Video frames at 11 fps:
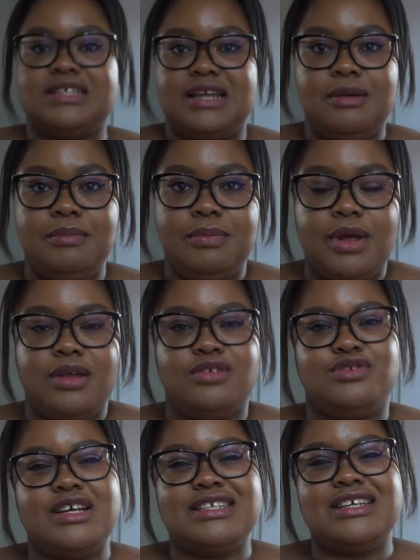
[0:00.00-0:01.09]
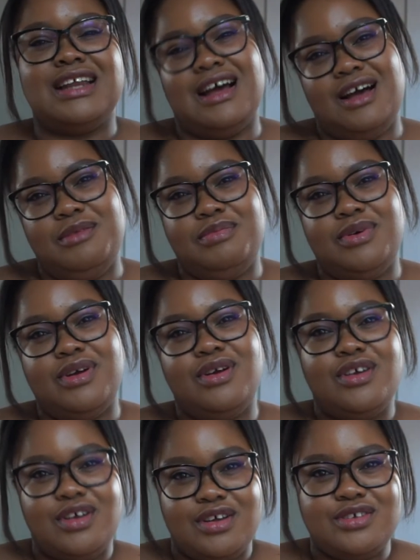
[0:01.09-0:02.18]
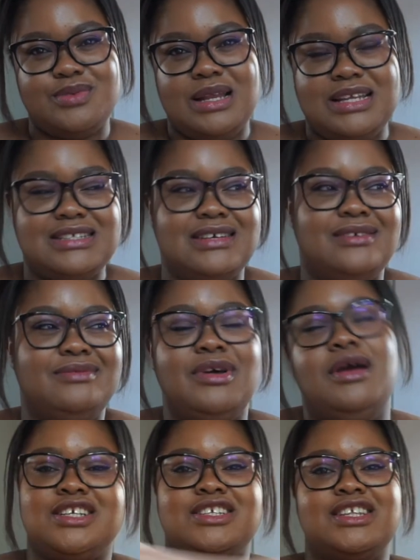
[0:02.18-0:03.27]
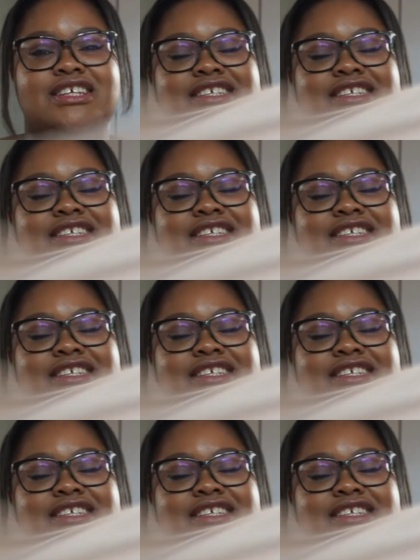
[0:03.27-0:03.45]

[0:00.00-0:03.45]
up. Dress it up is relative, so this